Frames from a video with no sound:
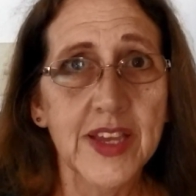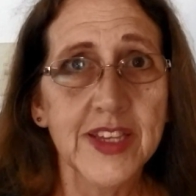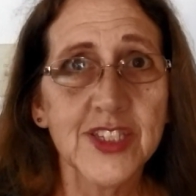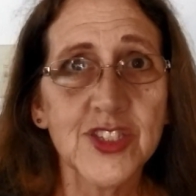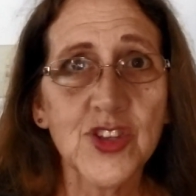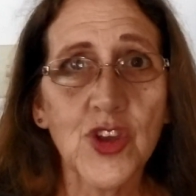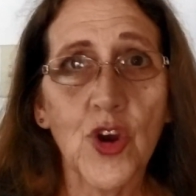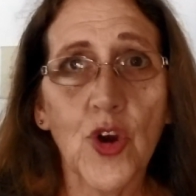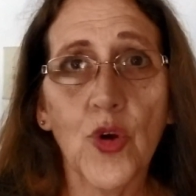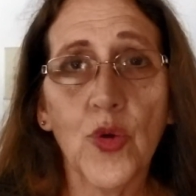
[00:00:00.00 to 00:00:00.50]

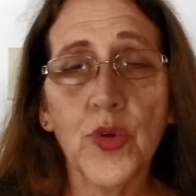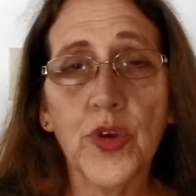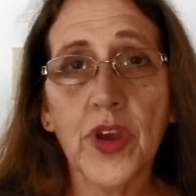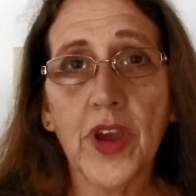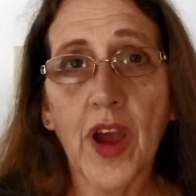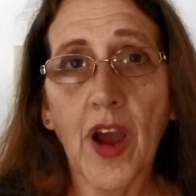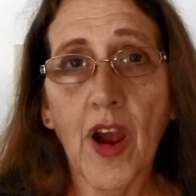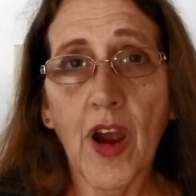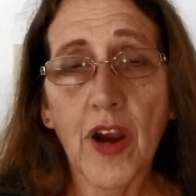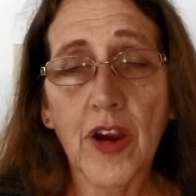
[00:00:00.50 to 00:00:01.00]
So
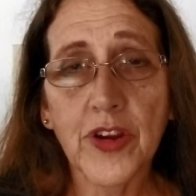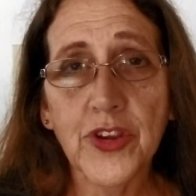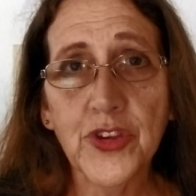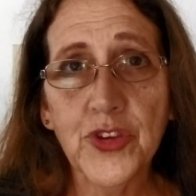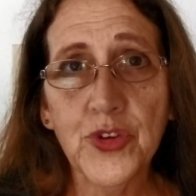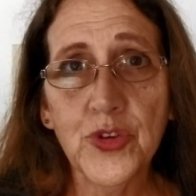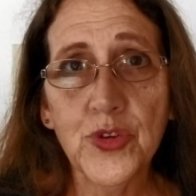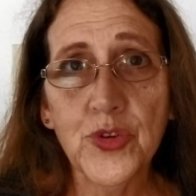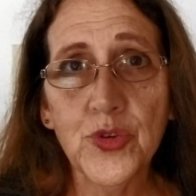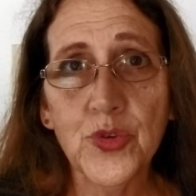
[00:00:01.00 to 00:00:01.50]
are
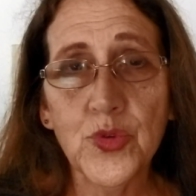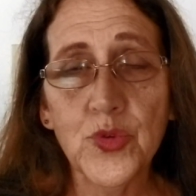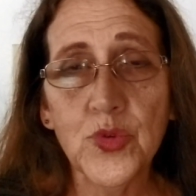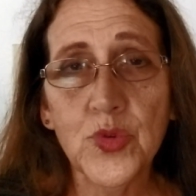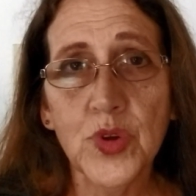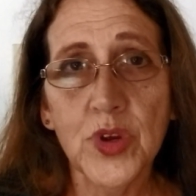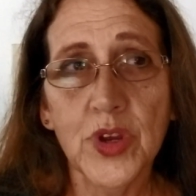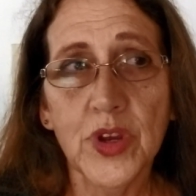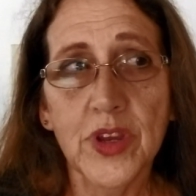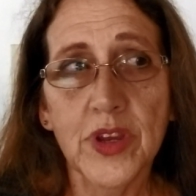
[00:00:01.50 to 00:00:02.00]

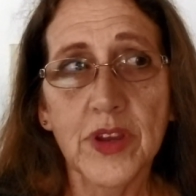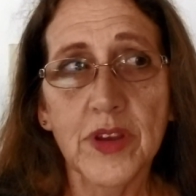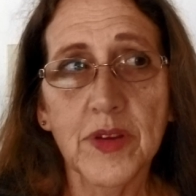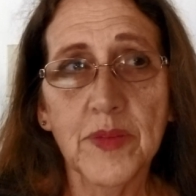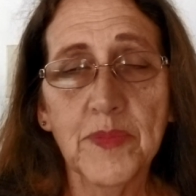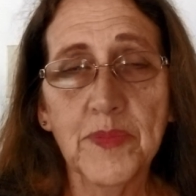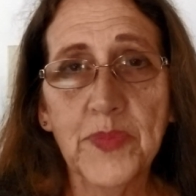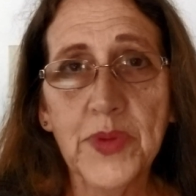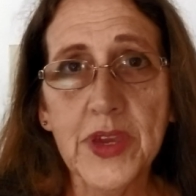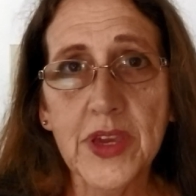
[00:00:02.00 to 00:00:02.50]
you
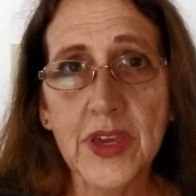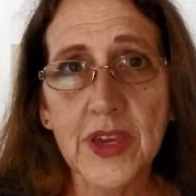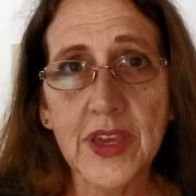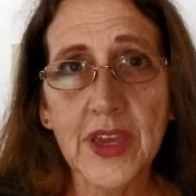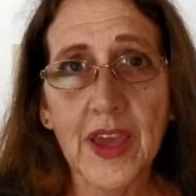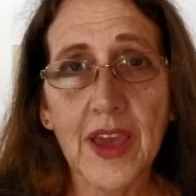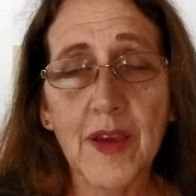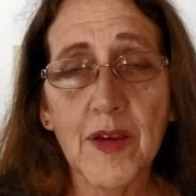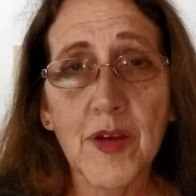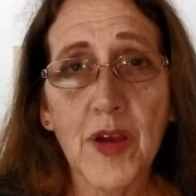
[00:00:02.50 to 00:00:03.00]
being